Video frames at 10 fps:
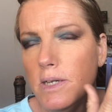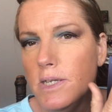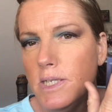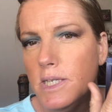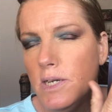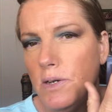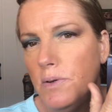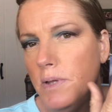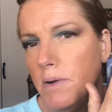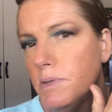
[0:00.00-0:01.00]

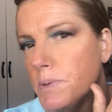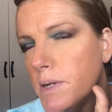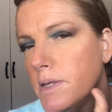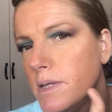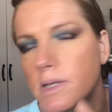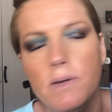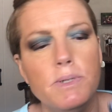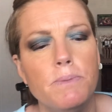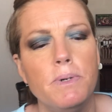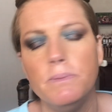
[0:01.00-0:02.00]
So that was
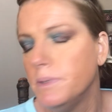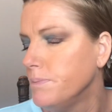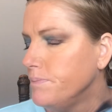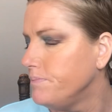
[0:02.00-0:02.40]
a bummer.